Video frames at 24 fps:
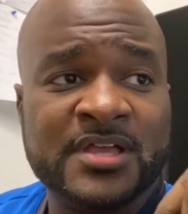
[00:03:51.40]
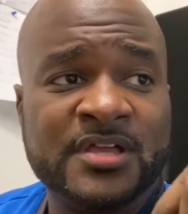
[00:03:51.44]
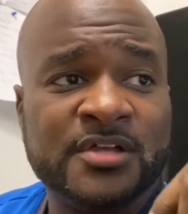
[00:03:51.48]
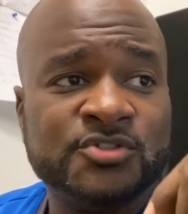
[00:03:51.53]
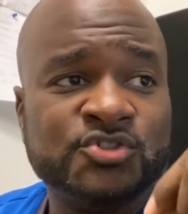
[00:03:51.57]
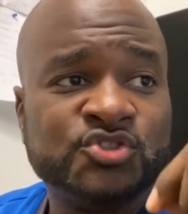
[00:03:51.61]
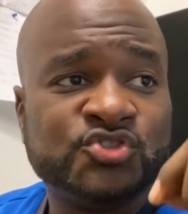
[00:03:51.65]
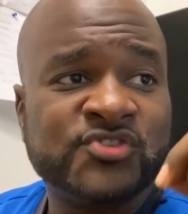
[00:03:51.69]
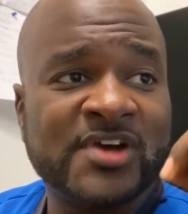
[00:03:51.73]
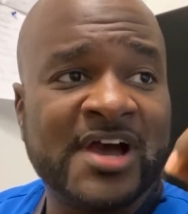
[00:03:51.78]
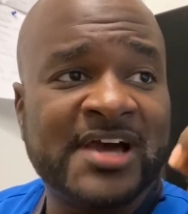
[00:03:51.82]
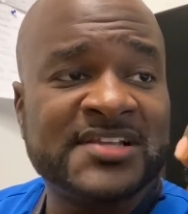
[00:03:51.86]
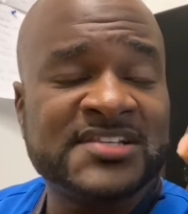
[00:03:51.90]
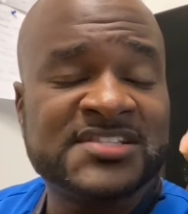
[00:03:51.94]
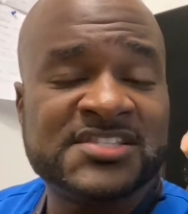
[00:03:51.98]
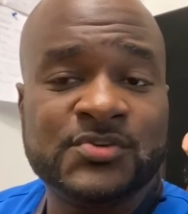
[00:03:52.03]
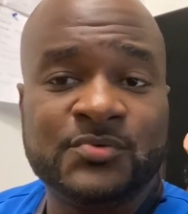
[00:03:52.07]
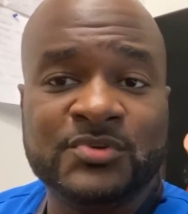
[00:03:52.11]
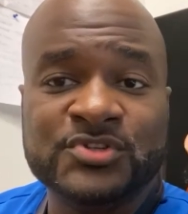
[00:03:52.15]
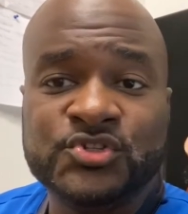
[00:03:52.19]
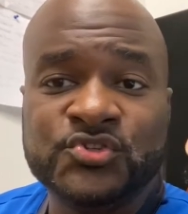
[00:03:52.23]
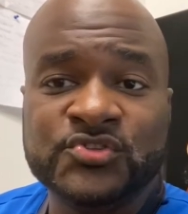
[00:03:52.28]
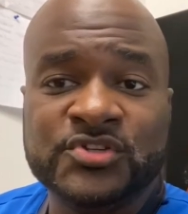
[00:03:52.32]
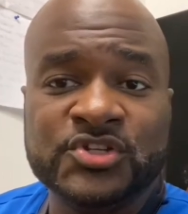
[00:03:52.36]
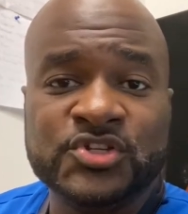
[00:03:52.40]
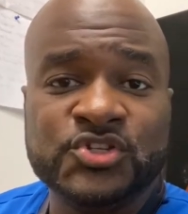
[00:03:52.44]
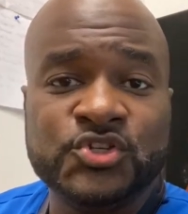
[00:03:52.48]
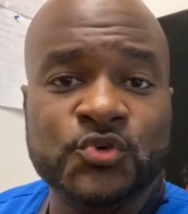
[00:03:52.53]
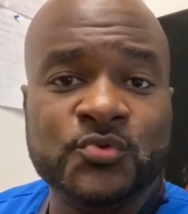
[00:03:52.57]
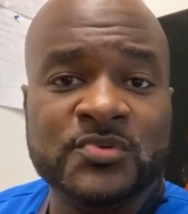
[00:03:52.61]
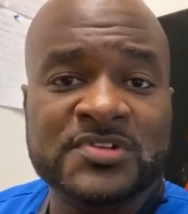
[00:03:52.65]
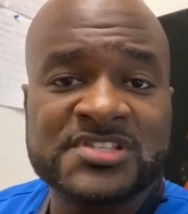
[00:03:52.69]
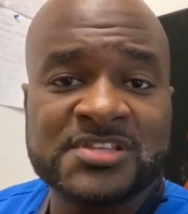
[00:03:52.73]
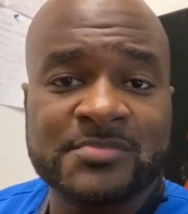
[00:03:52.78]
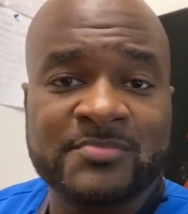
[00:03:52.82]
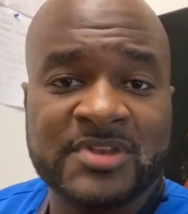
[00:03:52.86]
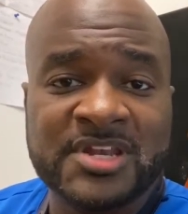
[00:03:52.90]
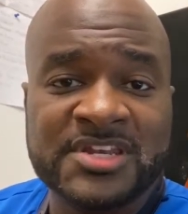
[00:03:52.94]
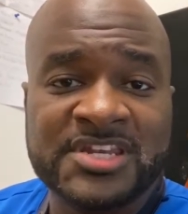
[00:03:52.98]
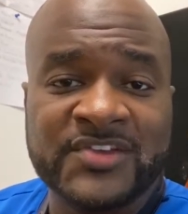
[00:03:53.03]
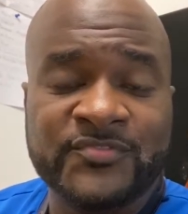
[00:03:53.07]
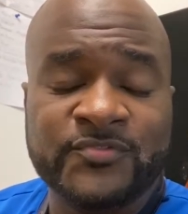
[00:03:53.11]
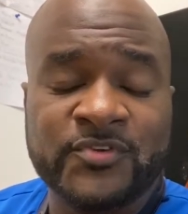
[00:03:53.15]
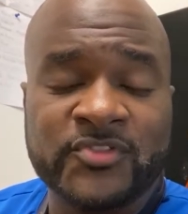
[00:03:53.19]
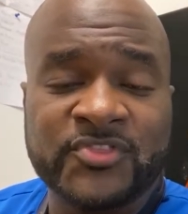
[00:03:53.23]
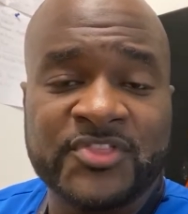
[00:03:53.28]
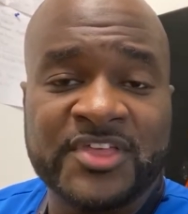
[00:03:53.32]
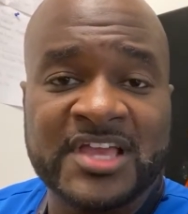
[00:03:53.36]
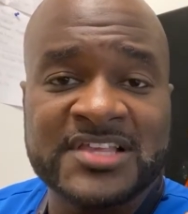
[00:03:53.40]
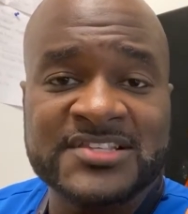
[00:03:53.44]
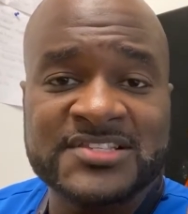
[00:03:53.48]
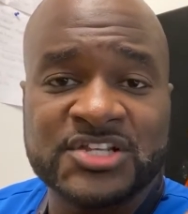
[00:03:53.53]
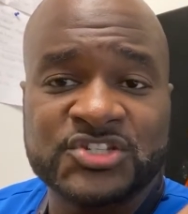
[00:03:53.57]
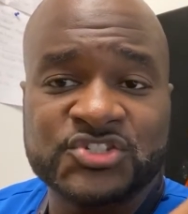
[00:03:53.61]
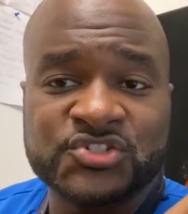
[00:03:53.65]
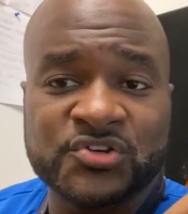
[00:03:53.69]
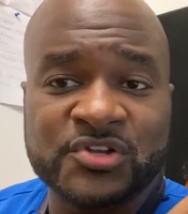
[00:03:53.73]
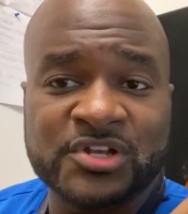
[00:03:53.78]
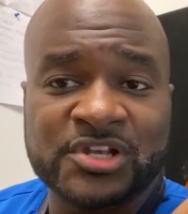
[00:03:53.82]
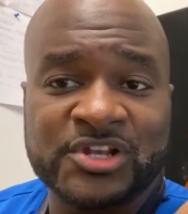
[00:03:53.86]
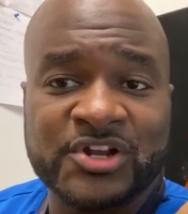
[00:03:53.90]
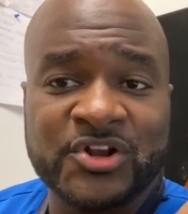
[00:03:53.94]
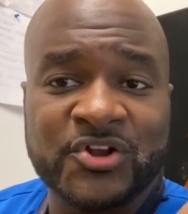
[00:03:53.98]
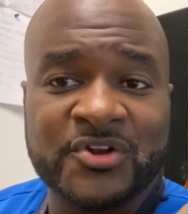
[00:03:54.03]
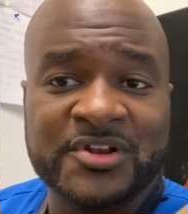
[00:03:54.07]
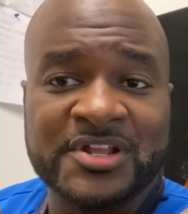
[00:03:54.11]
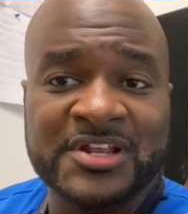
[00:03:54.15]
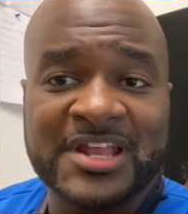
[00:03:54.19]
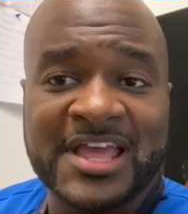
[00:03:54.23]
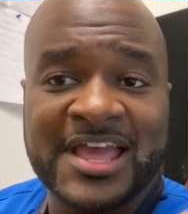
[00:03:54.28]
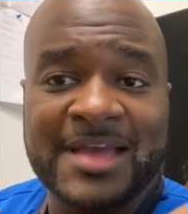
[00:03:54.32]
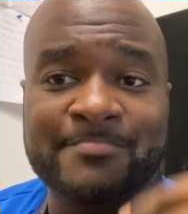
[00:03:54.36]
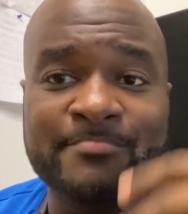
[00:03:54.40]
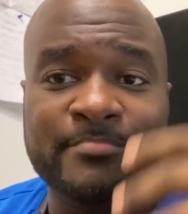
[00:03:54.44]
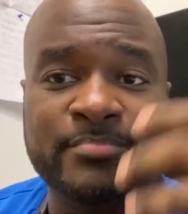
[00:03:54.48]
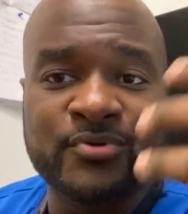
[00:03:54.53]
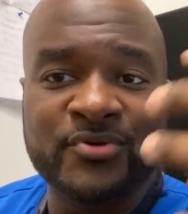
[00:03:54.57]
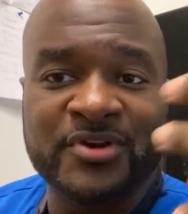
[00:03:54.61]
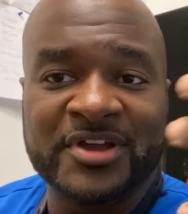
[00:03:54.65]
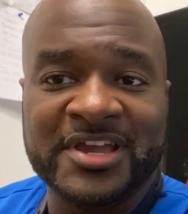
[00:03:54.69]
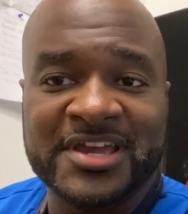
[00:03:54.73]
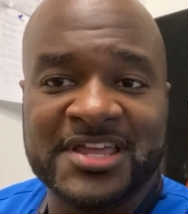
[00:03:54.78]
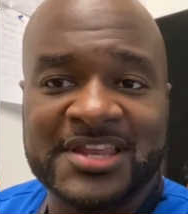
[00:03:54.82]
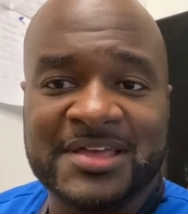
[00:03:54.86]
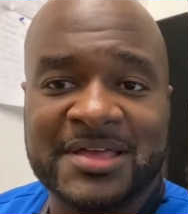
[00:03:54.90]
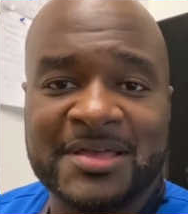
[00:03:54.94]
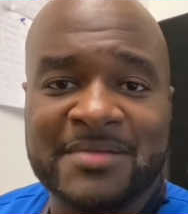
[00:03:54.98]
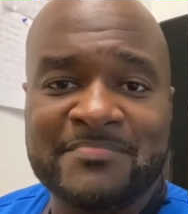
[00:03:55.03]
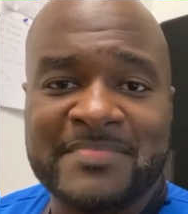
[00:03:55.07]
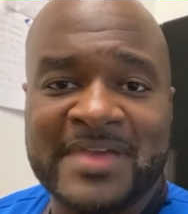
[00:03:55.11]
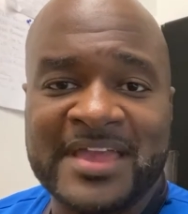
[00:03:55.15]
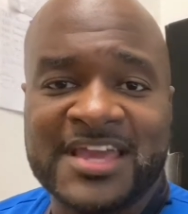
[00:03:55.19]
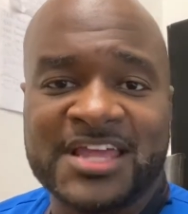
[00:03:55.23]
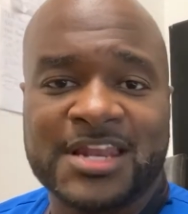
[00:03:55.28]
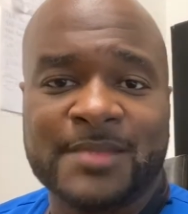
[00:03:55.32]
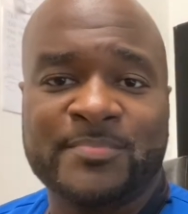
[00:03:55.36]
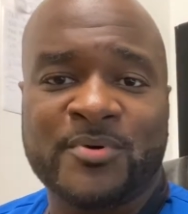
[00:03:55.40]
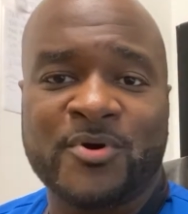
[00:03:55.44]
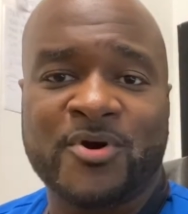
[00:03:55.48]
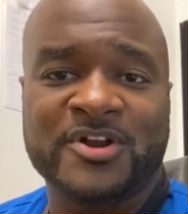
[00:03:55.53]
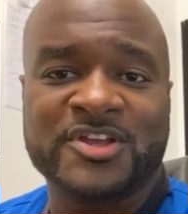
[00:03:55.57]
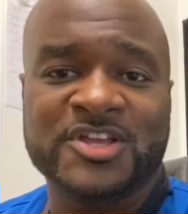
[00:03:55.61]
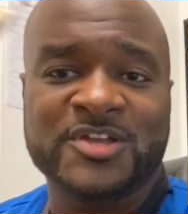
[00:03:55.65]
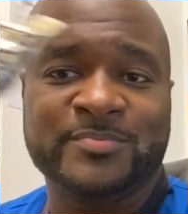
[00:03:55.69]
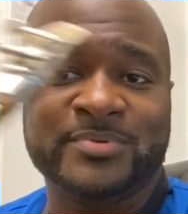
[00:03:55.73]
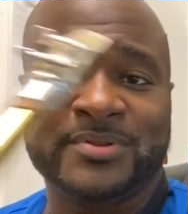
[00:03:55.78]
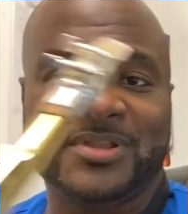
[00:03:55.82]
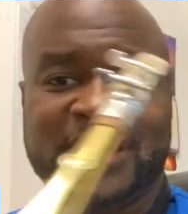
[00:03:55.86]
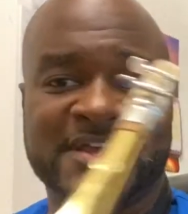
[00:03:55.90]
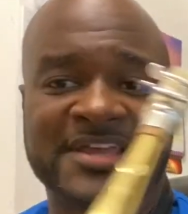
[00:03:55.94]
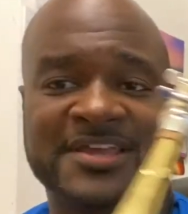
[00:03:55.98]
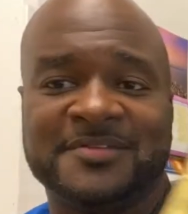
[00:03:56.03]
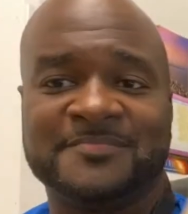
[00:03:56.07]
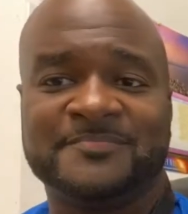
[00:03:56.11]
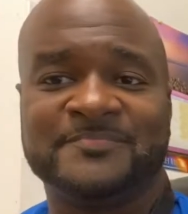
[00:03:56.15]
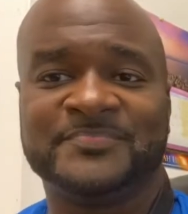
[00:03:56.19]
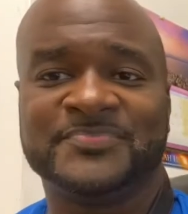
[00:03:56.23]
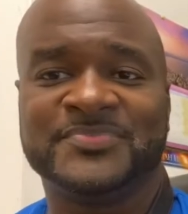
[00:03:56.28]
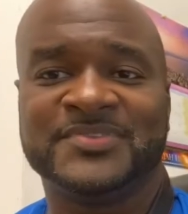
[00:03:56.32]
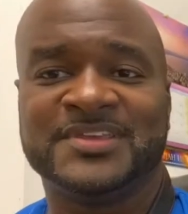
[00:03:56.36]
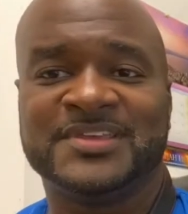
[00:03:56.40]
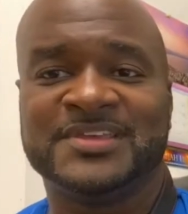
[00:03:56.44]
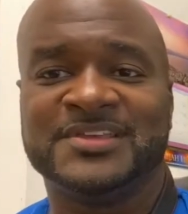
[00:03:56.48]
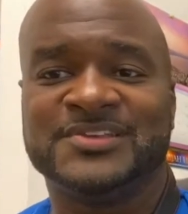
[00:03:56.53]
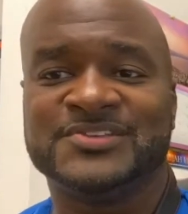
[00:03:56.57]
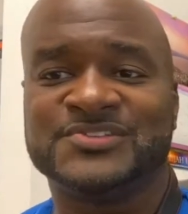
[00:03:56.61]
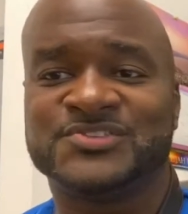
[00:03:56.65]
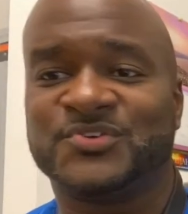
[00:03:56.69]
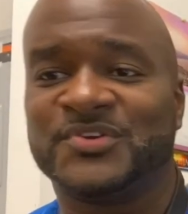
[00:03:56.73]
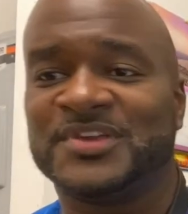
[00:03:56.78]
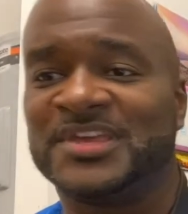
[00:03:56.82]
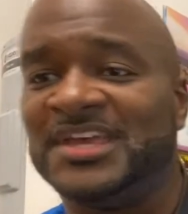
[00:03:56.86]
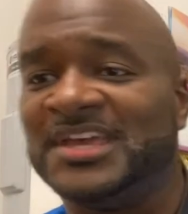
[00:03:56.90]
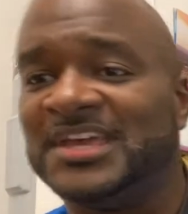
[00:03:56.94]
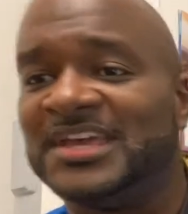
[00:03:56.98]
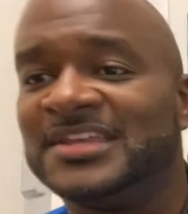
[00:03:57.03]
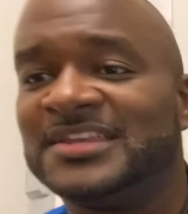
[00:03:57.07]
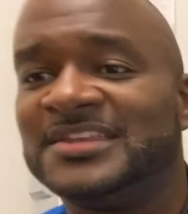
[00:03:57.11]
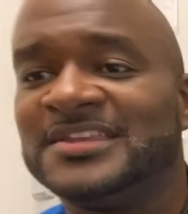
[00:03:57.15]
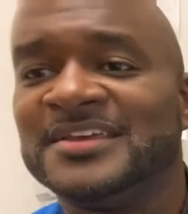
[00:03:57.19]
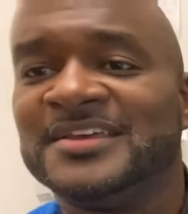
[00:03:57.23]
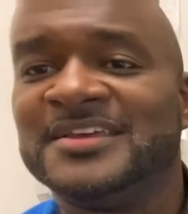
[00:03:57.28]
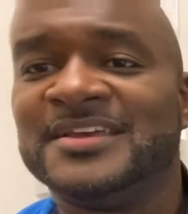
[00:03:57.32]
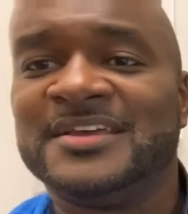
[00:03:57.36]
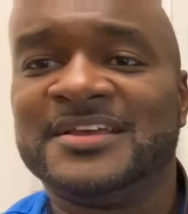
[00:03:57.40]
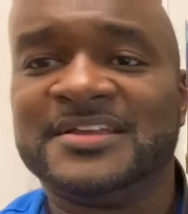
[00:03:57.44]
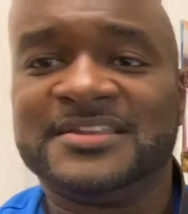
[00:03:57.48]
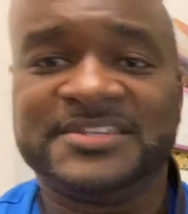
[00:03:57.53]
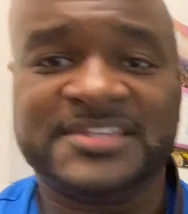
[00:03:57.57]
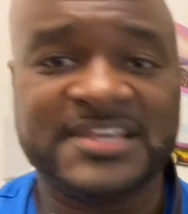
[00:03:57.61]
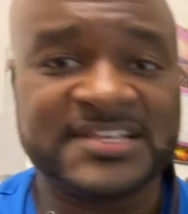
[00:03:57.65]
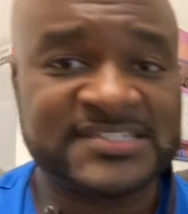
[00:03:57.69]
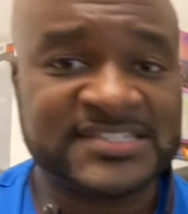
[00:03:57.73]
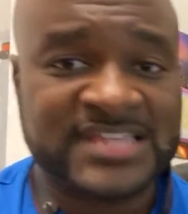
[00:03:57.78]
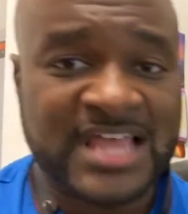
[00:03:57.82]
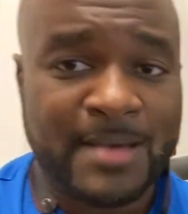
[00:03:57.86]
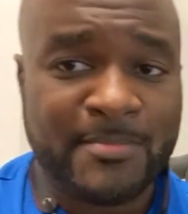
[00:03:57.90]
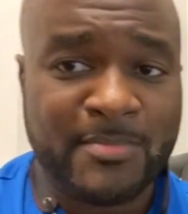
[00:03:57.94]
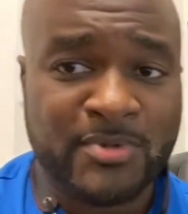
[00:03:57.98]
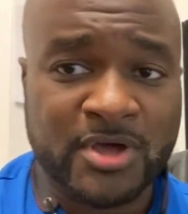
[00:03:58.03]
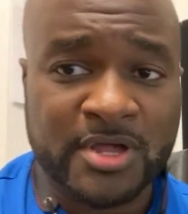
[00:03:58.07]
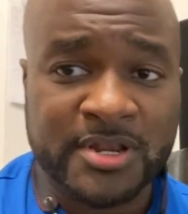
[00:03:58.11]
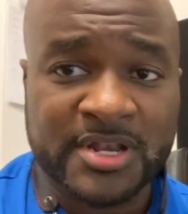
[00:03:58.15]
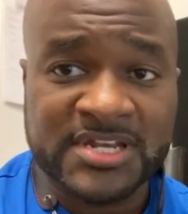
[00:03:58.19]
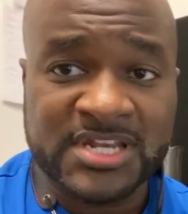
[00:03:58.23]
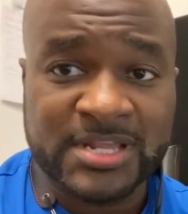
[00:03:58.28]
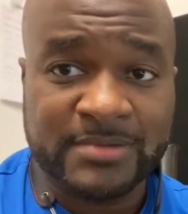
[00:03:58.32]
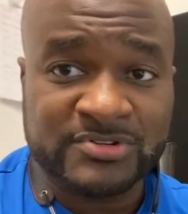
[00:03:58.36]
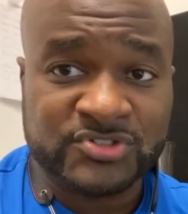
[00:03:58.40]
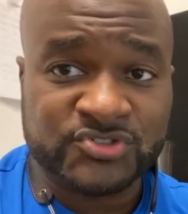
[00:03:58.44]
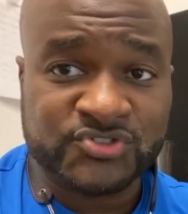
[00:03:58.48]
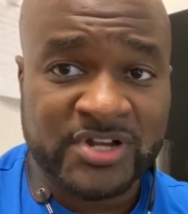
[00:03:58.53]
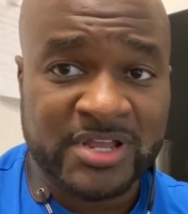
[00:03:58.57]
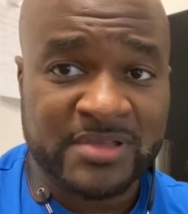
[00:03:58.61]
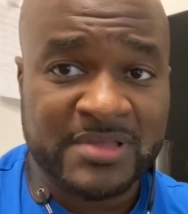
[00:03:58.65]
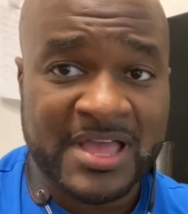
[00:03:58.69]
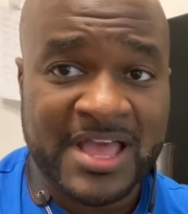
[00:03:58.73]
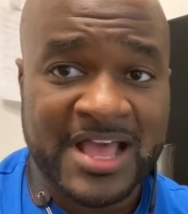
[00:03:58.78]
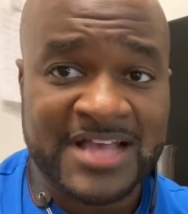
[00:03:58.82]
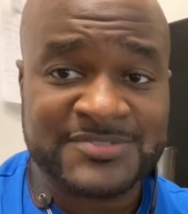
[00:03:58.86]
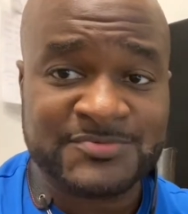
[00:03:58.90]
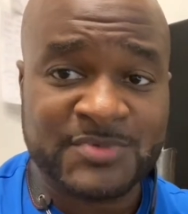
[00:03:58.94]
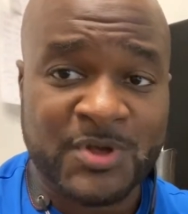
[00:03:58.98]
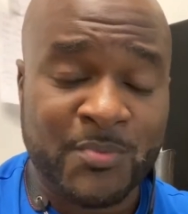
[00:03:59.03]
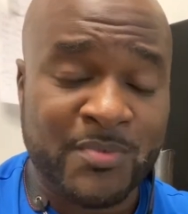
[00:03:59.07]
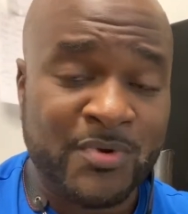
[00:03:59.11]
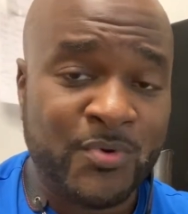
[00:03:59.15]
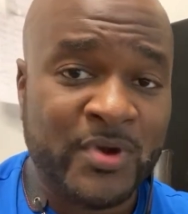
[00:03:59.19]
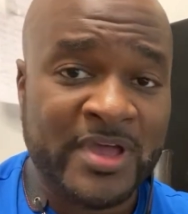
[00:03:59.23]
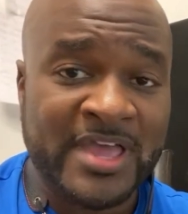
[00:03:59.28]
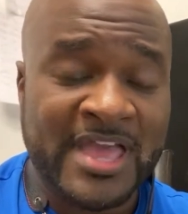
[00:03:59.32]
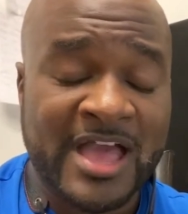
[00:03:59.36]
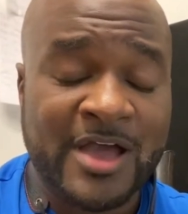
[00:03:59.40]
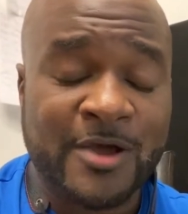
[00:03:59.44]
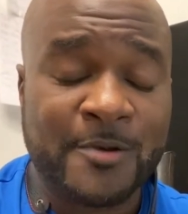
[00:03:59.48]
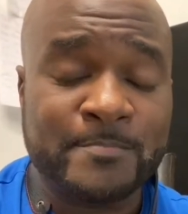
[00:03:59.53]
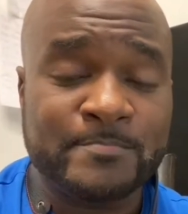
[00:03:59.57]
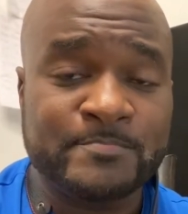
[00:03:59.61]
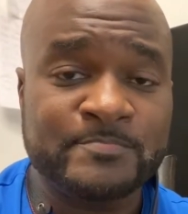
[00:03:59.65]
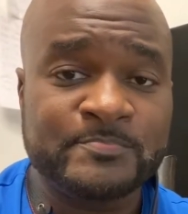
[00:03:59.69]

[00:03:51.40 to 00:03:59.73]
try to see what you can do with some of the different things that you're learning and bring it and make it a part of your playing. So again, this time I'm going to demonstrate as on my way out